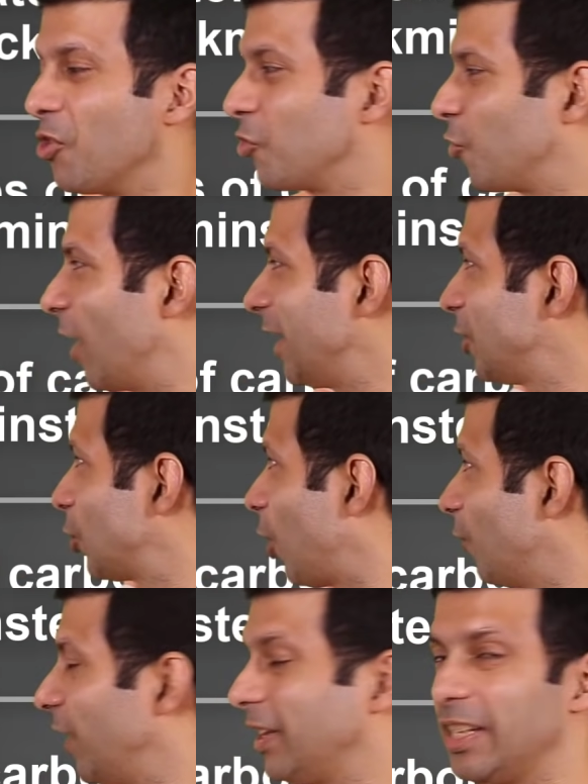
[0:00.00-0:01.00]
try
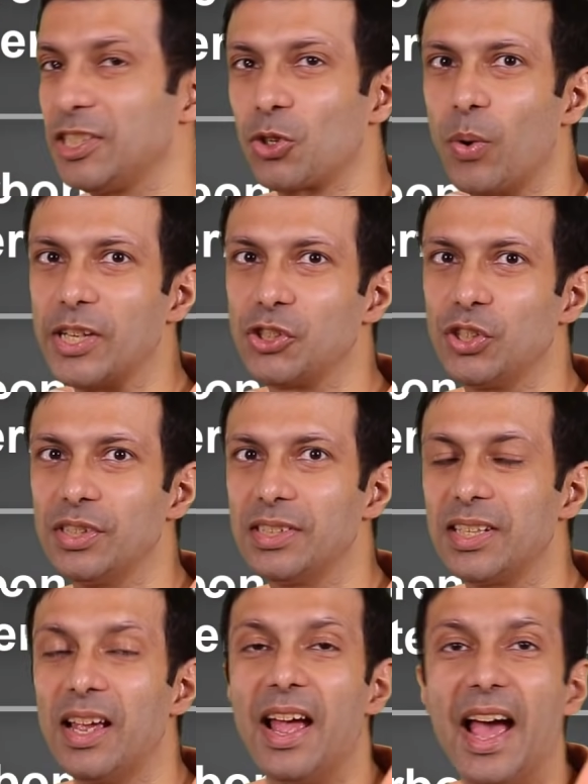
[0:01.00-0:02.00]
solving these
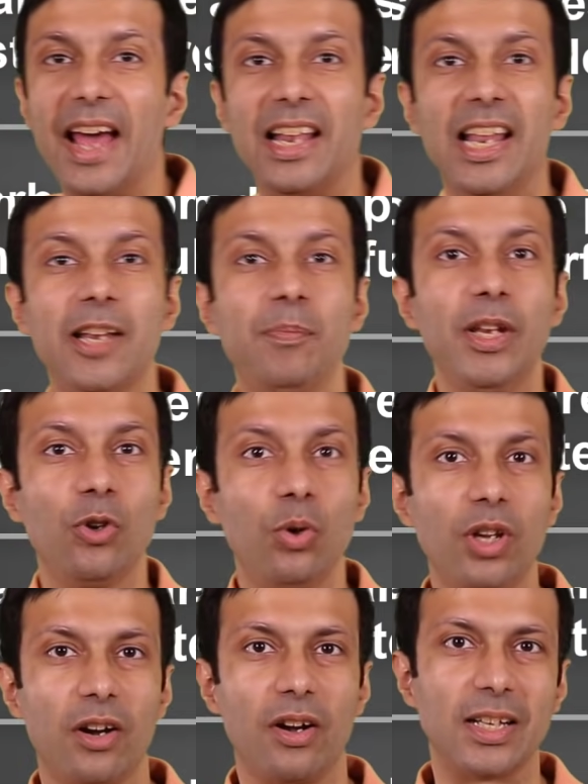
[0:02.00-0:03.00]
questions and let me know
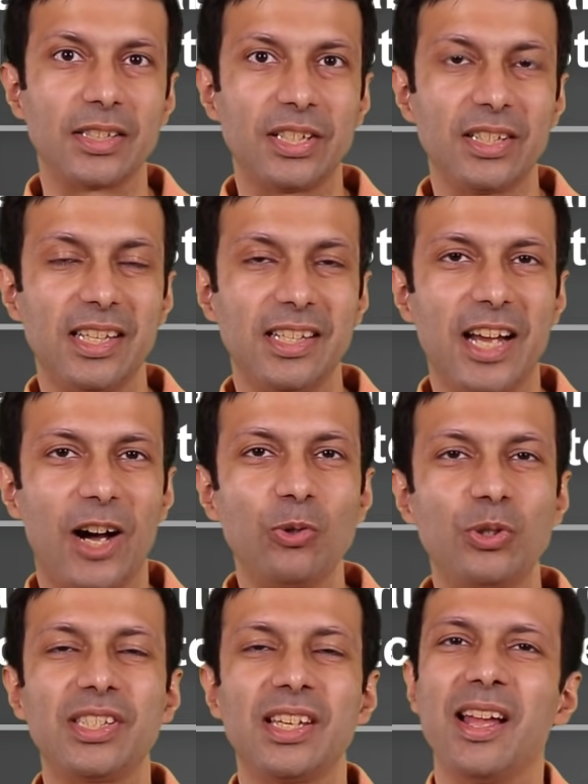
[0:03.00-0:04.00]
your answers and
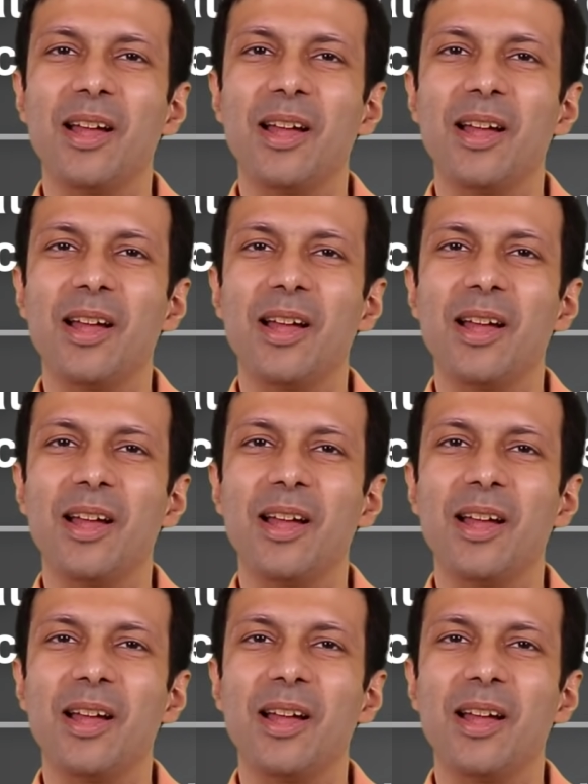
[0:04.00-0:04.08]
doubts